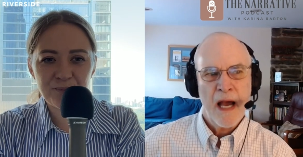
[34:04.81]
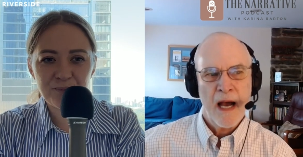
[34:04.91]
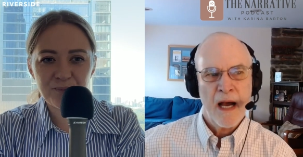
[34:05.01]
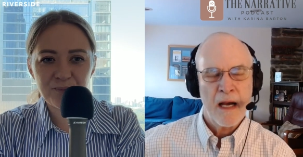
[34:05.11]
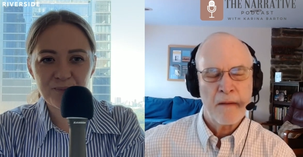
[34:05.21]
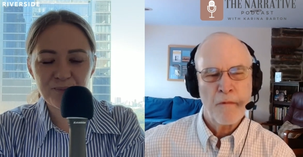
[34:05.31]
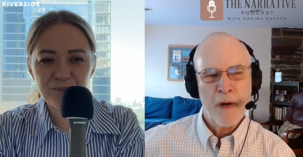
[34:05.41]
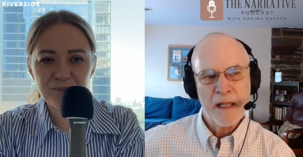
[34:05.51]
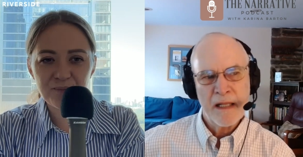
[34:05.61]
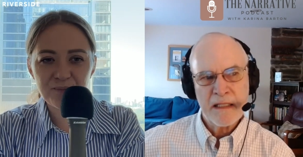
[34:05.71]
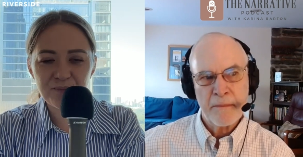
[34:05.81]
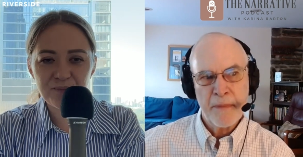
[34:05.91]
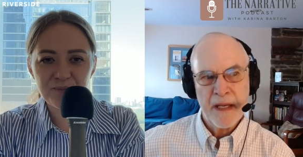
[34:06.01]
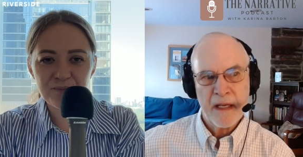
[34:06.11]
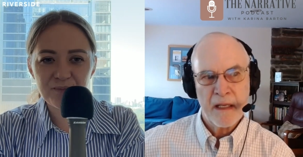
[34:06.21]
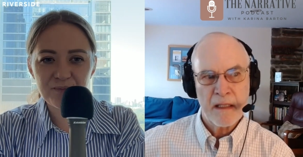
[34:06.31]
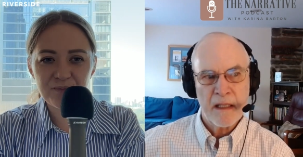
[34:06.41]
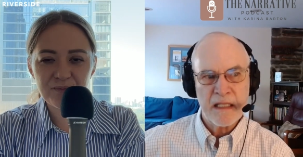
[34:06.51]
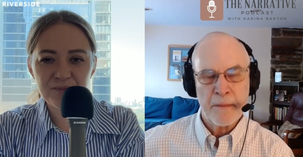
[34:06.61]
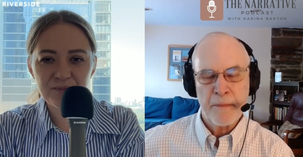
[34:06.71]
Speaker 1: uh, well that's a big
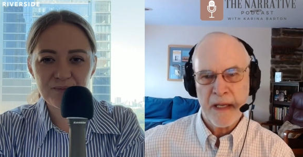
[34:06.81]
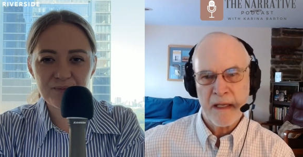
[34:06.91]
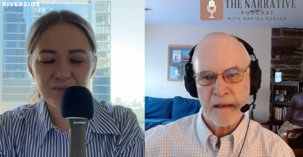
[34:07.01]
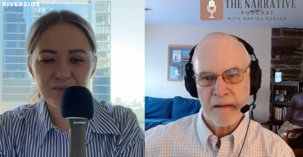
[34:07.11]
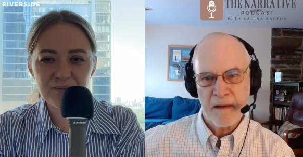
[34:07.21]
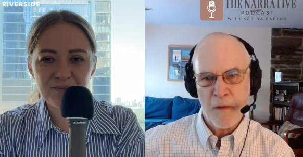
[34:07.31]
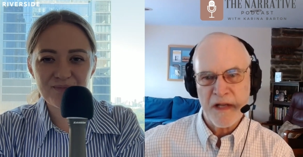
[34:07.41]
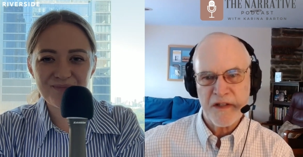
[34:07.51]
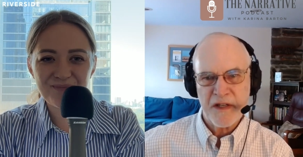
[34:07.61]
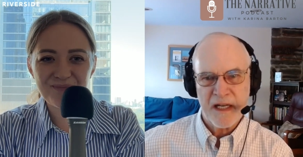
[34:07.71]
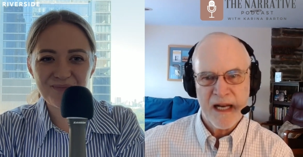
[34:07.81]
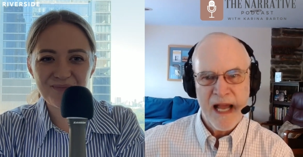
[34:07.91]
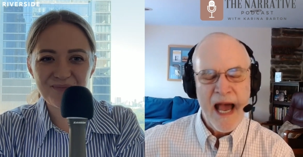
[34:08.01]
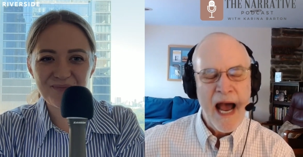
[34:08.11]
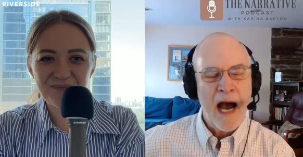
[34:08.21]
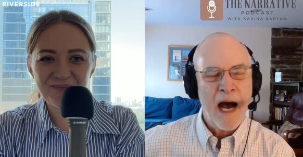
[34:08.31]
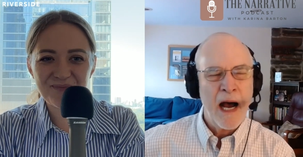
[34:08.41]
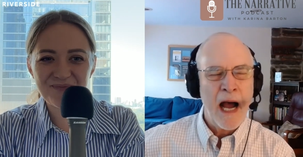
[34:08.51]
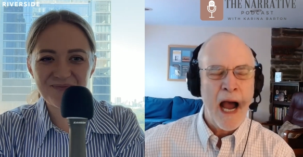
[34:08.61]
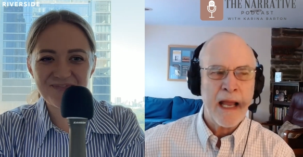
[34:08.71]
that's a big question
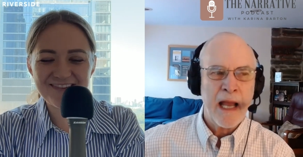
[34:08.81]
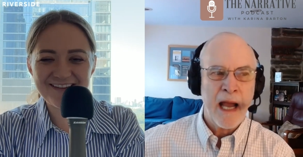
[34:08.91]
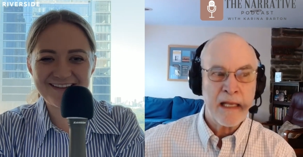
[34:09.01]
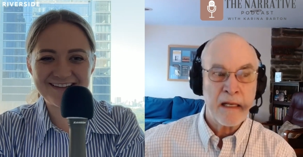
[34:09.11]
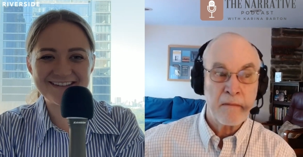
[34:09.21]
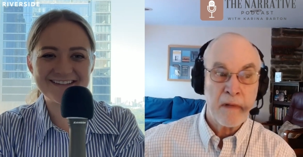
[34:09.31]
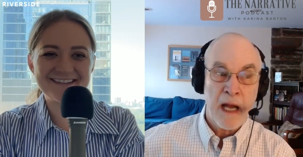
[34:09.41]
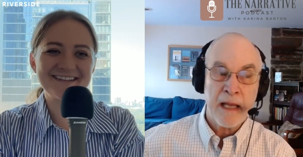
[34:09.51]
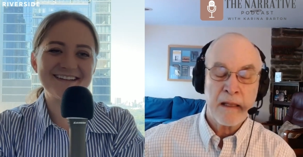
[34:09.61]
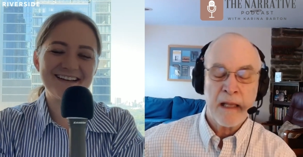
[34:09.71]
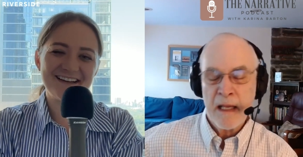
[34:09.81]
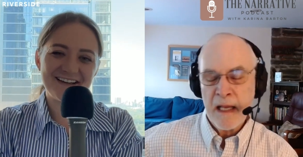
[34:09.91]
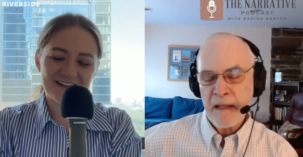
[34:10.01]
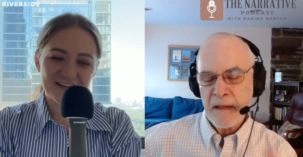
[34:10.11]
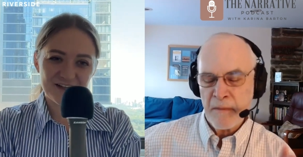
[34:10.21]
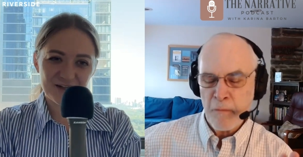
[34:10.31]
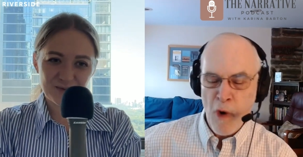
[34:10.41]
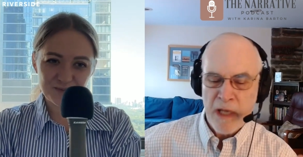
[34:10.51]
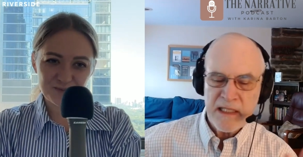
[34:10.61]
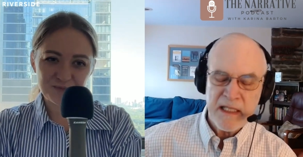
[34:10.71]
uh, i i can i the
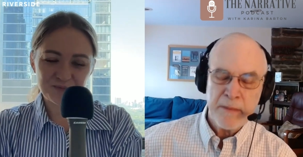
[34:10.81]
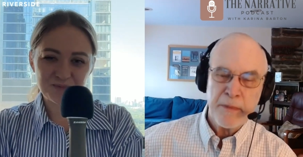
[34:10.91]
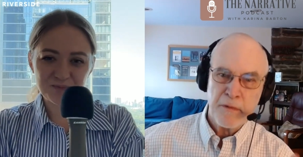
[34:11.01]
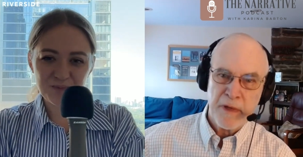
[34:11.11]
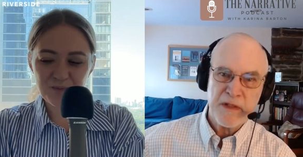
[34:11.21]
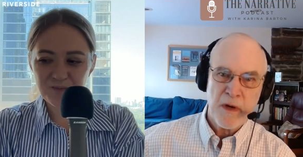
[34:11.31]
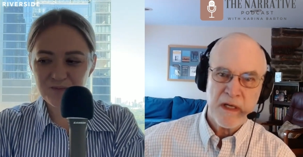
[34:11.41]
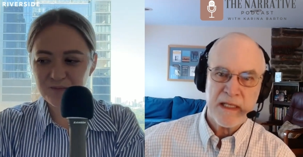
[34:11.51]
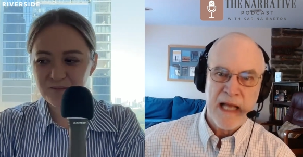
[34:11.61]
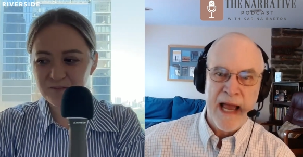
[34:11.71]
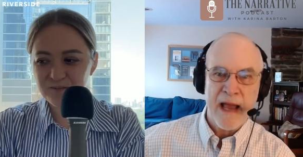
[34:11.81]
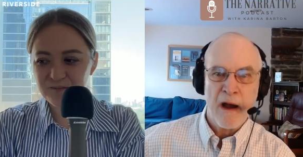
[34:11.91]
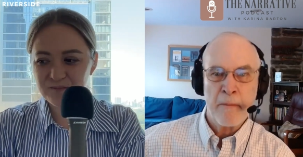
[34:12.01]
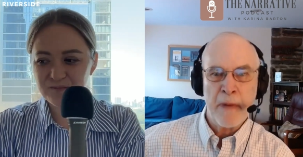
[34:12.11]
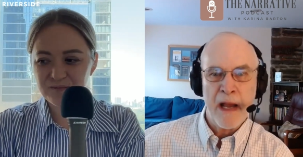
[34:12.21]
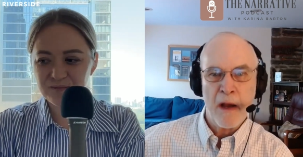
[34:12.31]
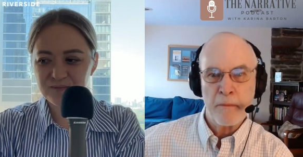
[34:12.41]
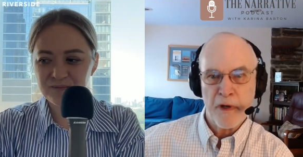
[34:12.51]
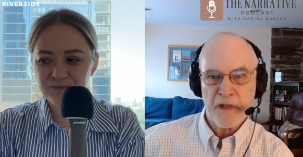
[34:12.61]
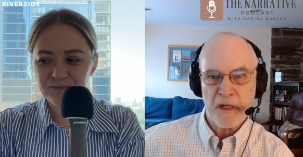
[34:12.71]
one simple resource i on my
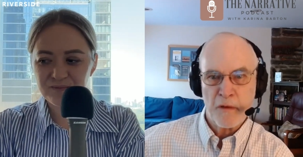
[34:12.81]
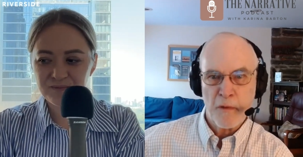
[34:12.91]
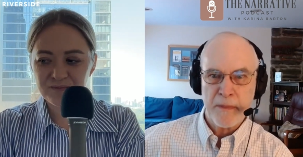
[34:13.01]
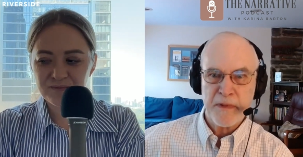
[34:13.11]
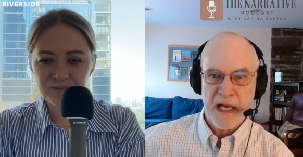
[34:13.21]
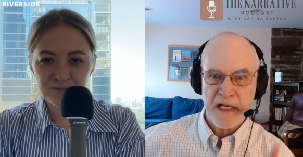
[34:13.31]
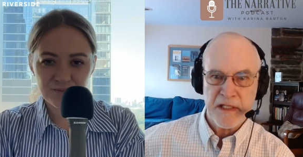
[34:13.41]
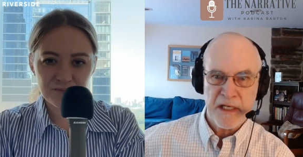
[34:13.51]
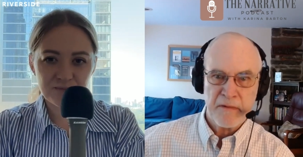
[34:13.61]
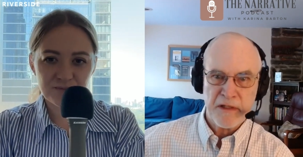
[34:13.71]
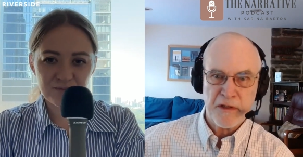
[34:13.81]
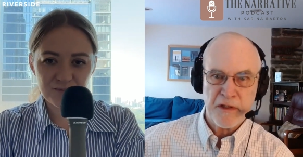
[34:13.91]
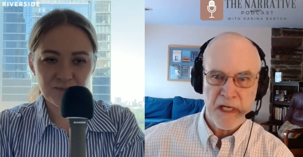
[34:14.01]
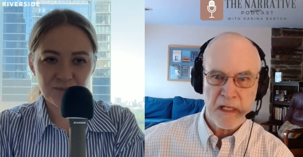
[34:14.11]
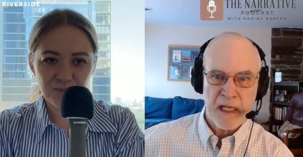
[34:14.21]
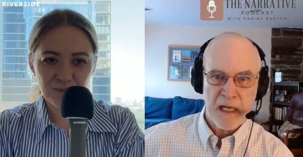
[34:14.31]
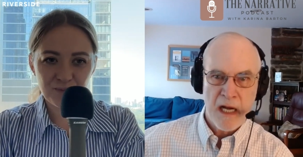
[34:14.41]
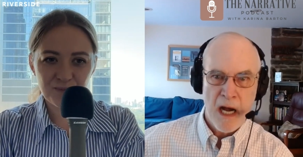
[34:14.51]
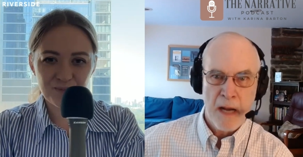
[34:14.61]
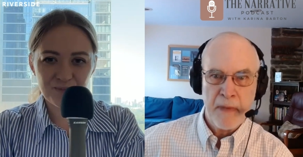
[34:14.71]
own personal website
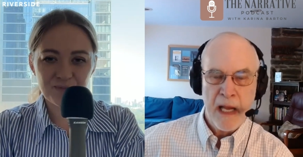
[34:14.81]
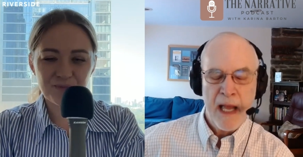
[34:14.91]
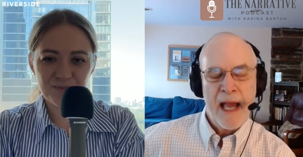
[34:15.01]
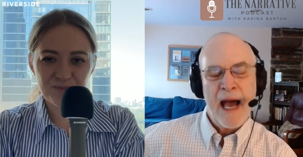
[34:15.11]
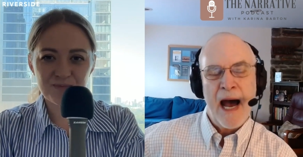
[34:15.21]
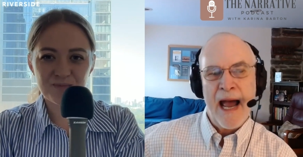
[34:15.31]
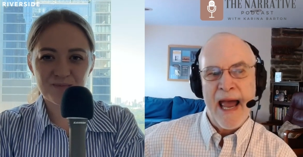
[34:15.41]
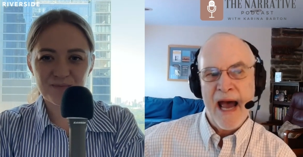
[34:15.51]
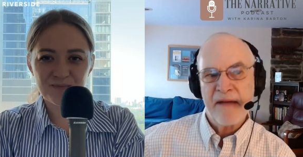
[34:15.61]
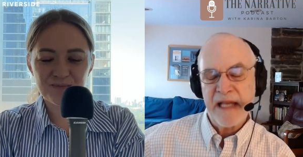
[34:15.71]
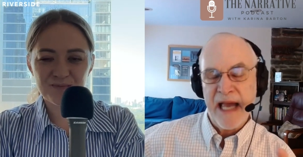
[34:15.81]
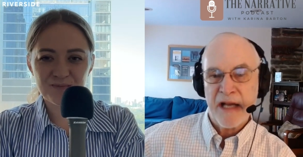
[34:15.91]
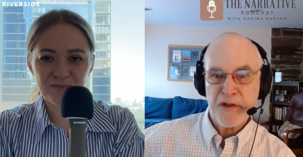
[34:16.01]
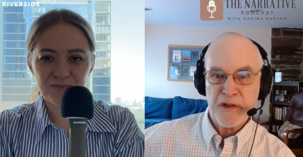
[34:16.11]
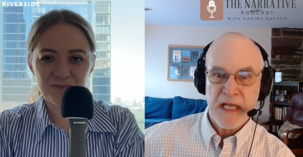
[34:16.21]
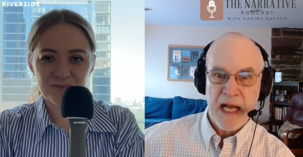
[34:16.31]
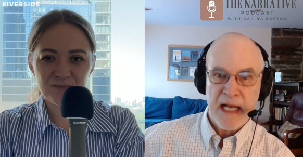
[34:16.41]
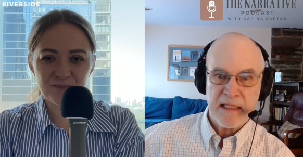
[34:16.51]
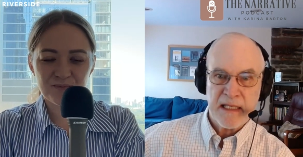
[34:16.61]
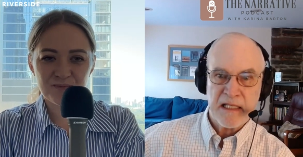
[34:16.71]
grichardshell.com I have the
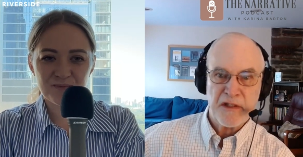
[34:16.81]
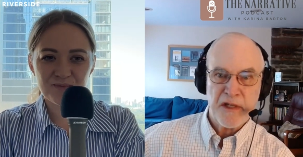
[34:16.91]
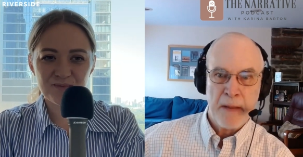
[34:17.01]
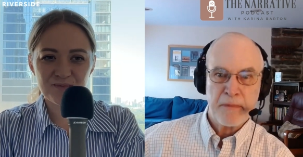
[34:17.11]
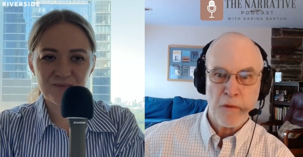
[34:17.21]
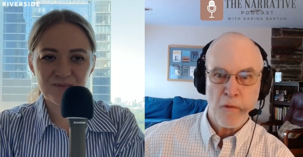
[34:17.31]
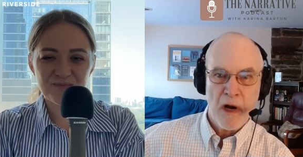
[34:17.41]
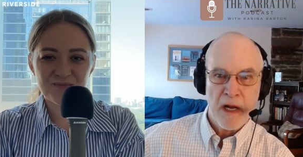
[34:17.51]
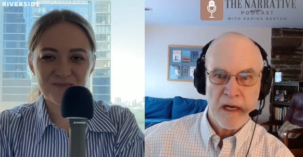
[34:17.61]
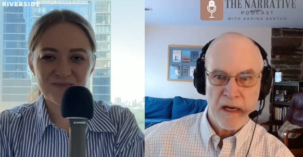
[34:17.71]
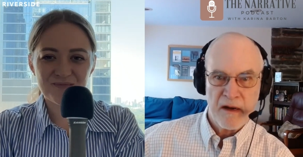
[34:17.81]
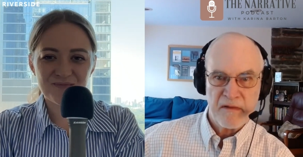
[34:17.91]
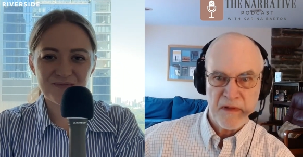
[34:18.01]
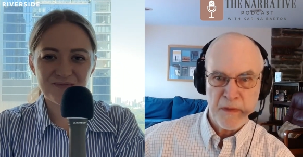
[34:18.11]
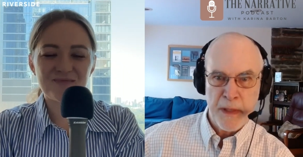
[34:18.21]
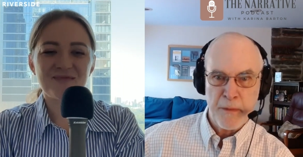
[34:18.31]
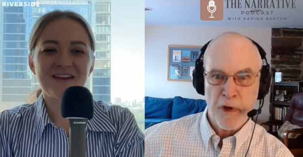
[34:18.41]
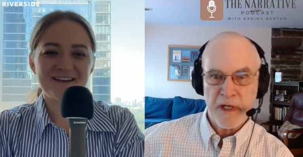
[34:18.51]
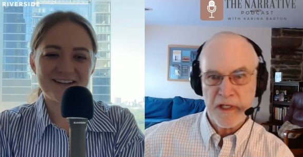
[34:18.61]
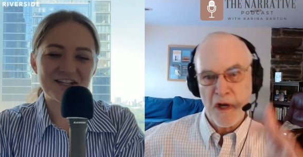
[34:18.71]
exercise that's in chapter one of
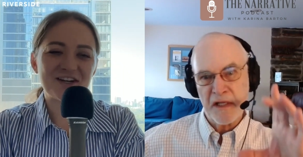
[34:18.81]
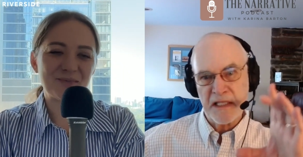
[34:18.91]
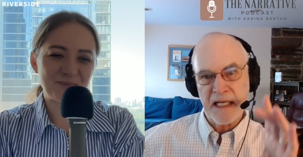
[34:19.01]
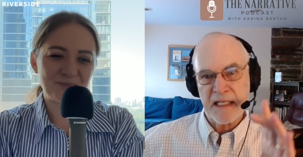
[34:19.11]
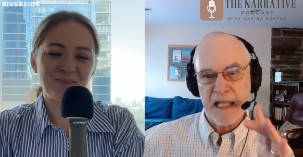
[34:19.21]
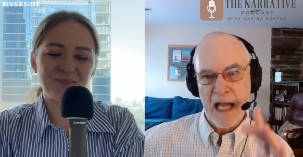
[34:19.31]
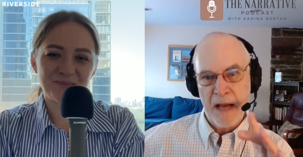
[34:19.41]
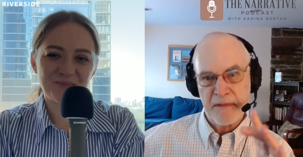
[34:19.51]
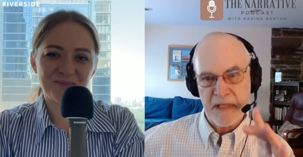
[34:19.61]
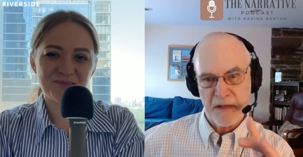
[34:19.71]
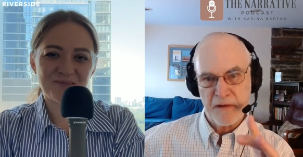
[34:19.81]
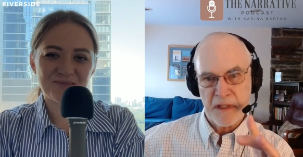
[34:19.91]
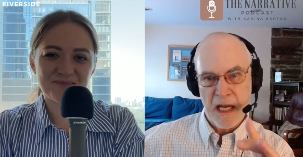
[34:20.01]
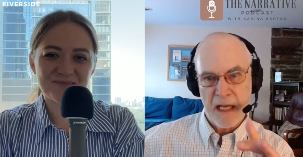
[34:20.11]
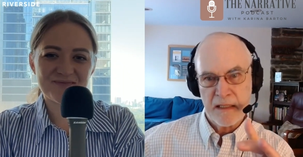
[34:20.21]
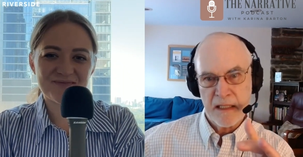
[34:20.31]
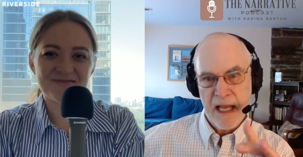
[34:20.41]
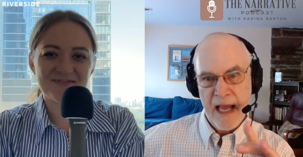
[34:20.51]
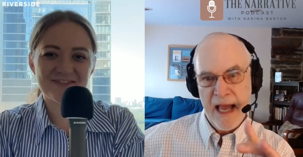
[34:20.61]
Springboard. It's called the Six Lives exercise